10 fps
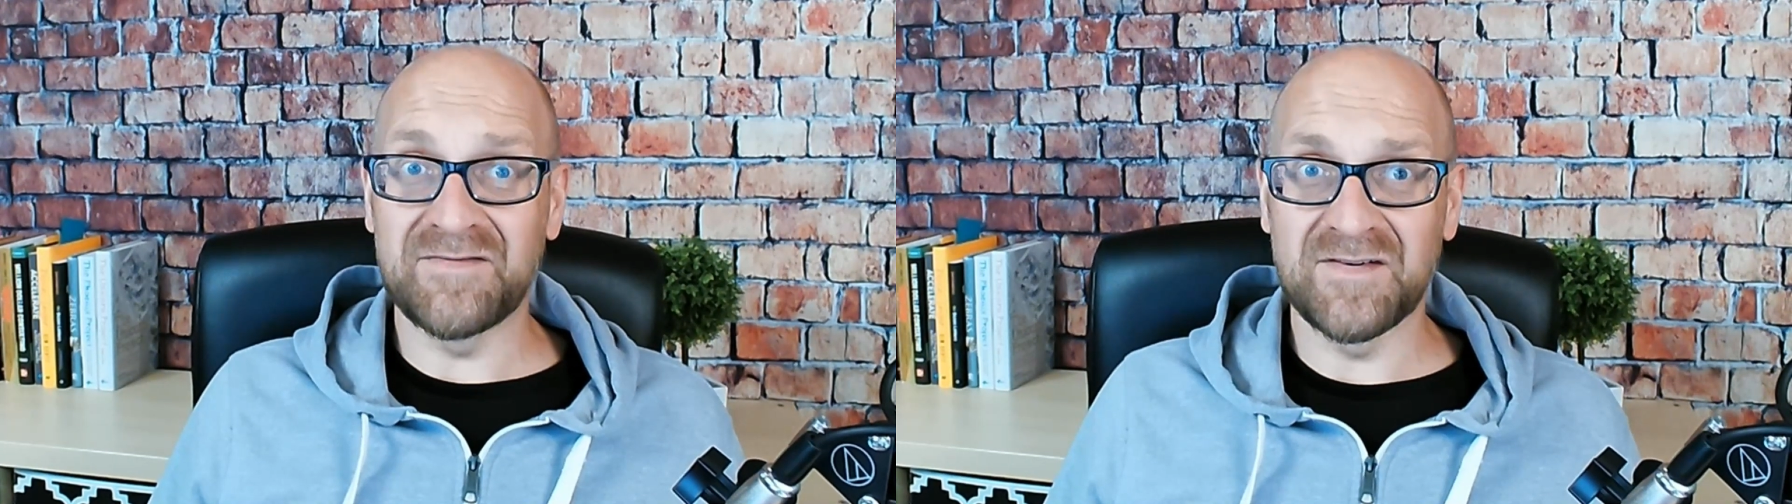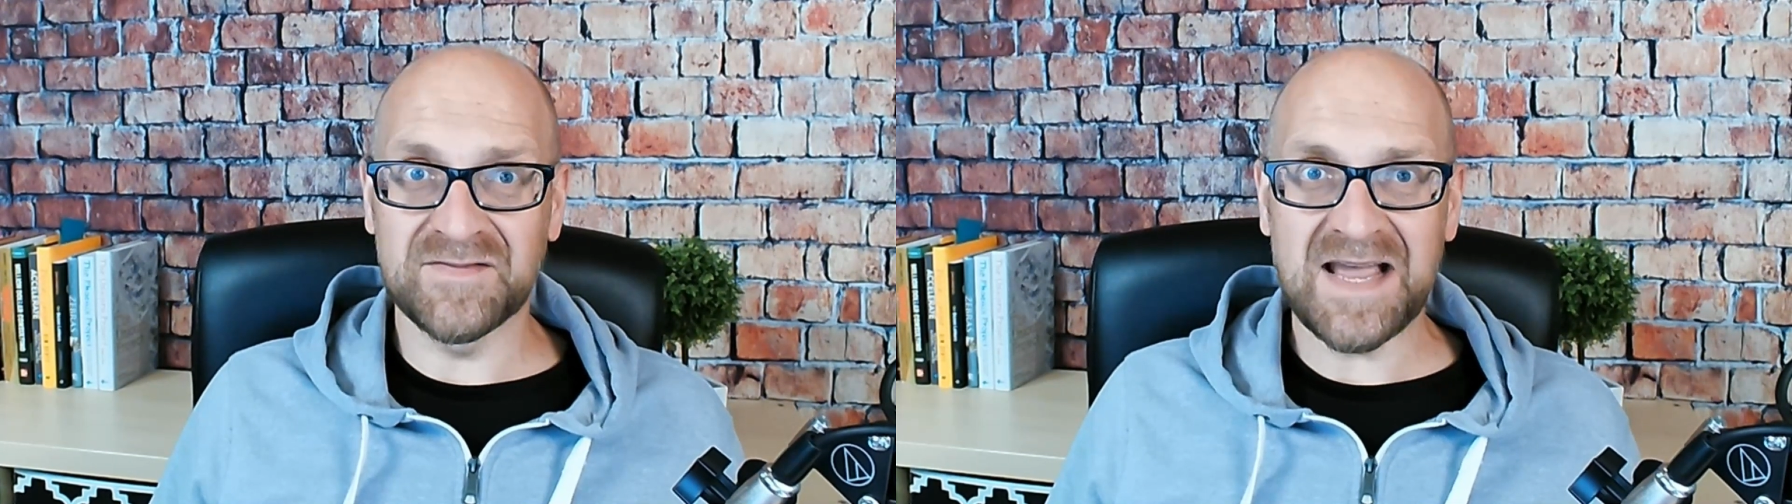
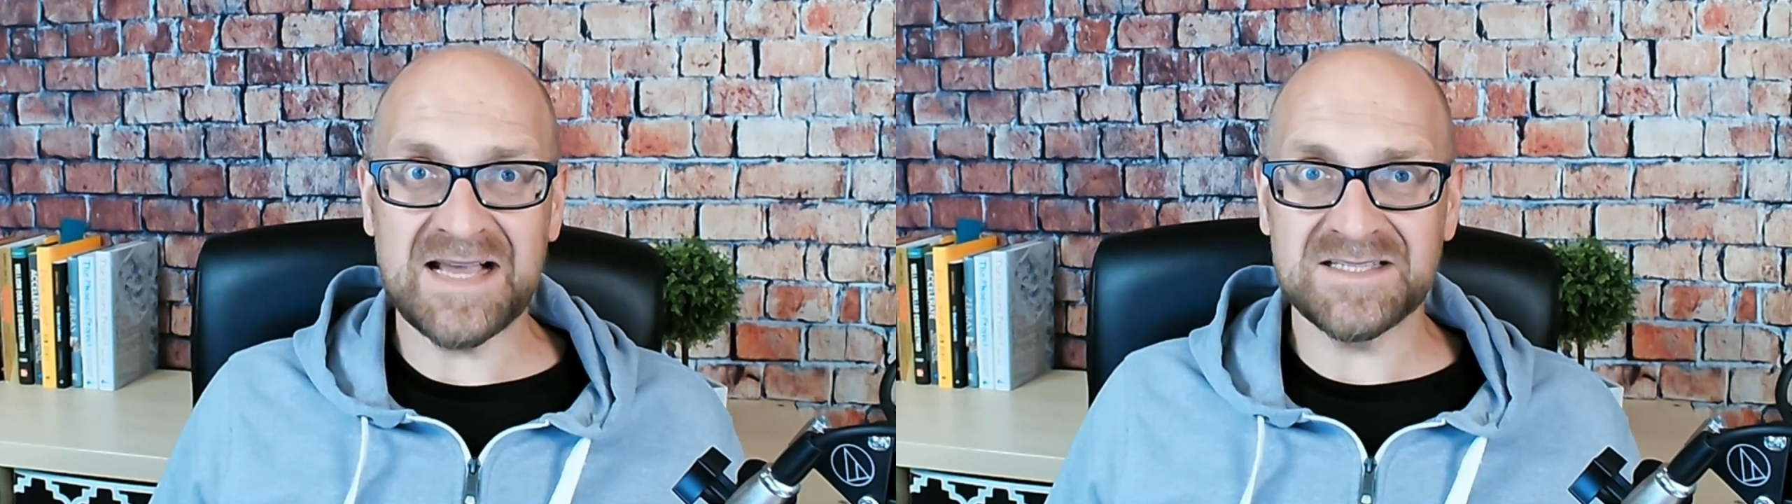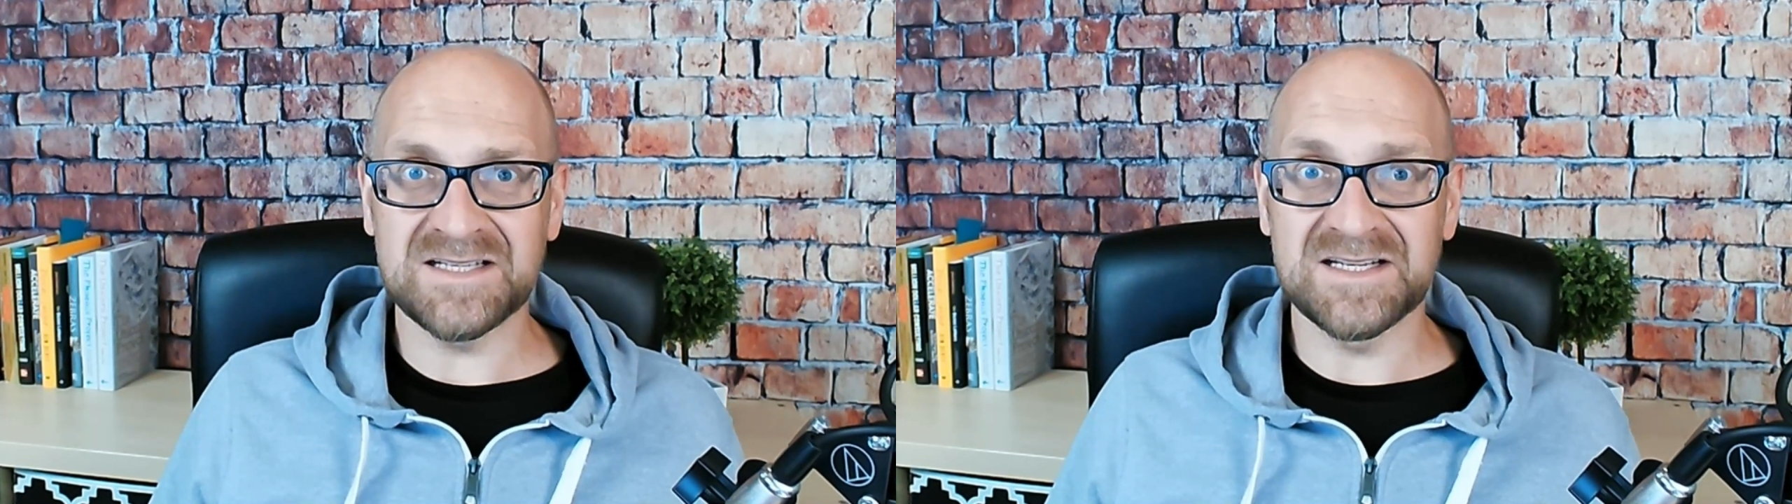of
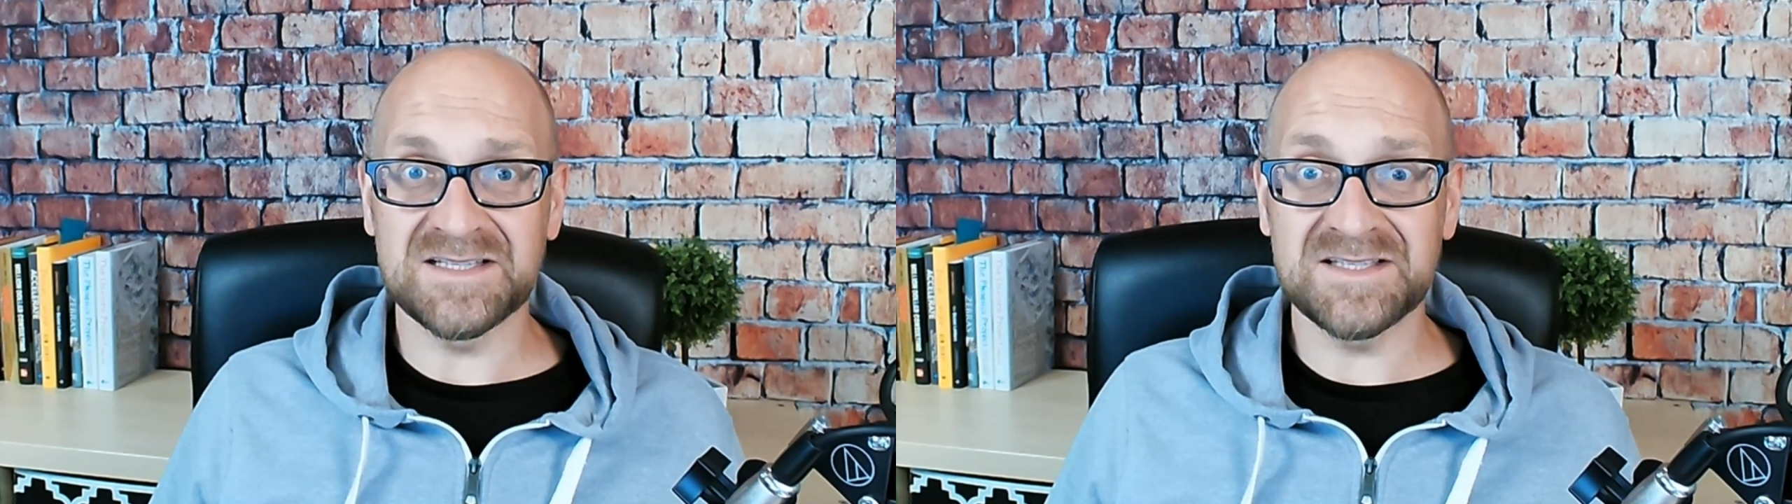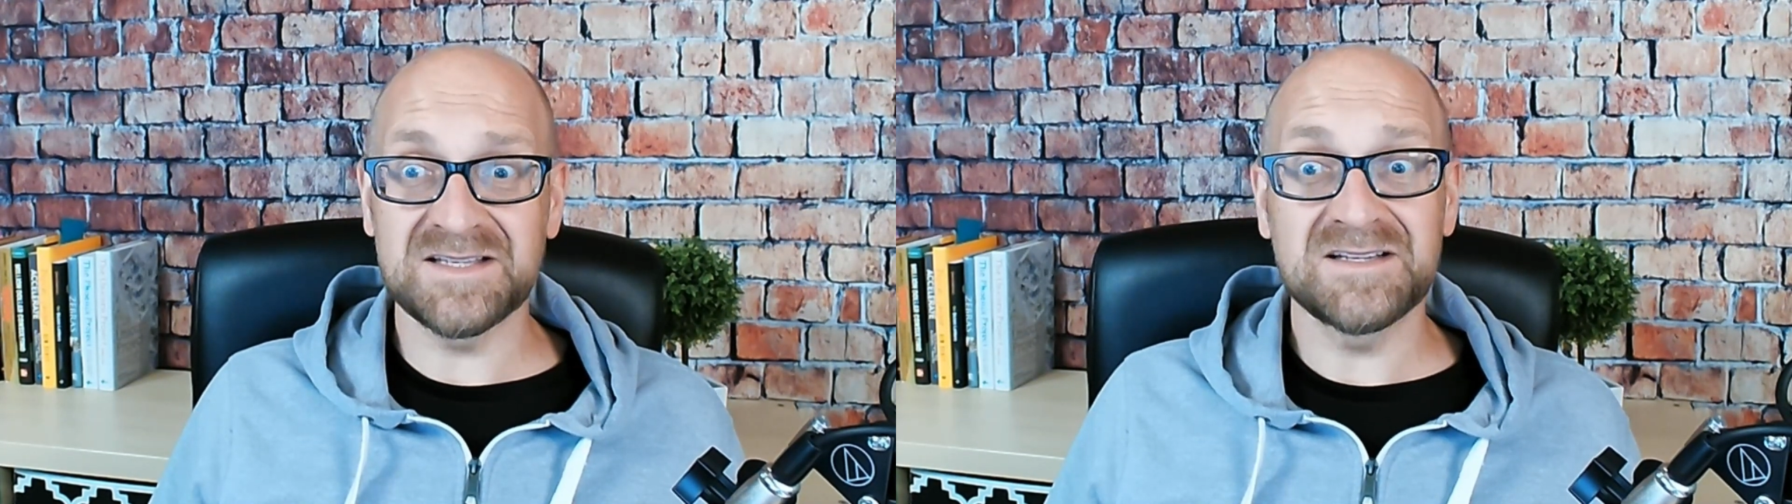task
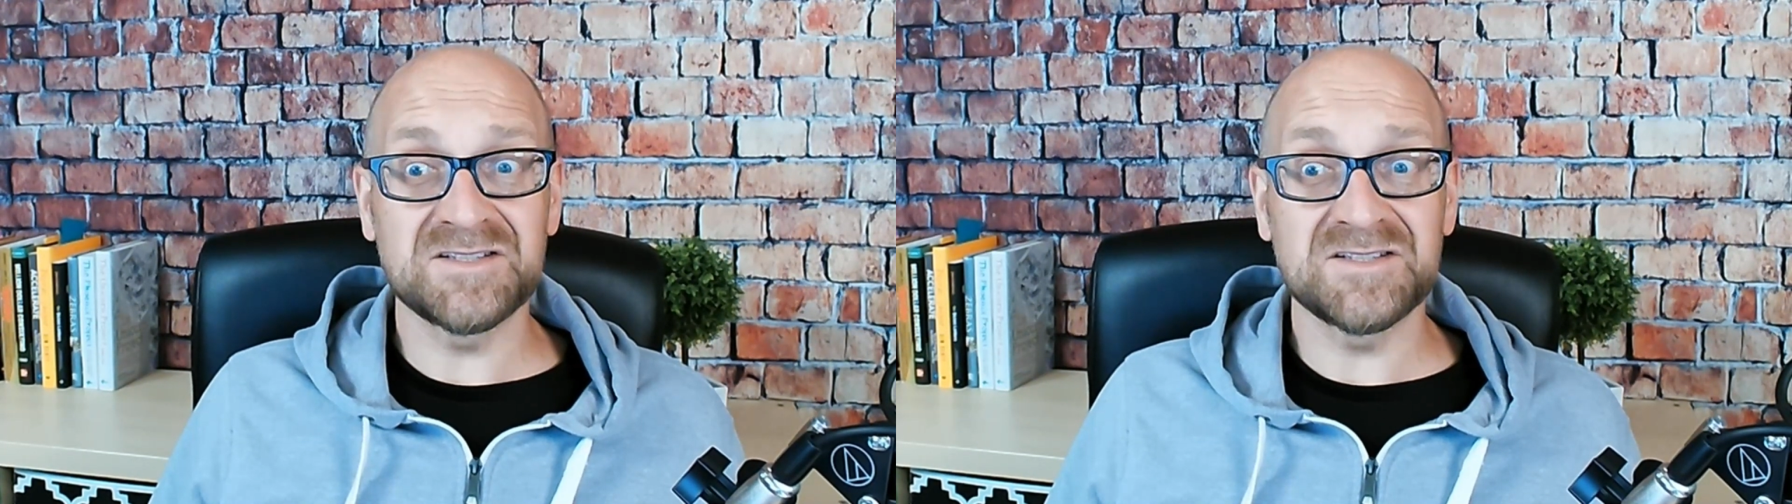lists